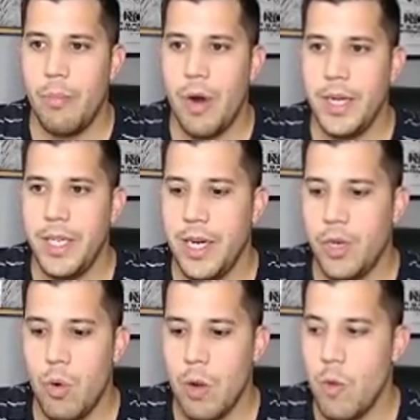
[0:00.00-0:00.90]
pricing at
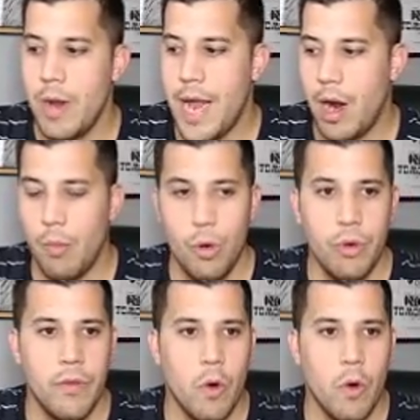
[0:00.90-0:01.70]
a $21 move,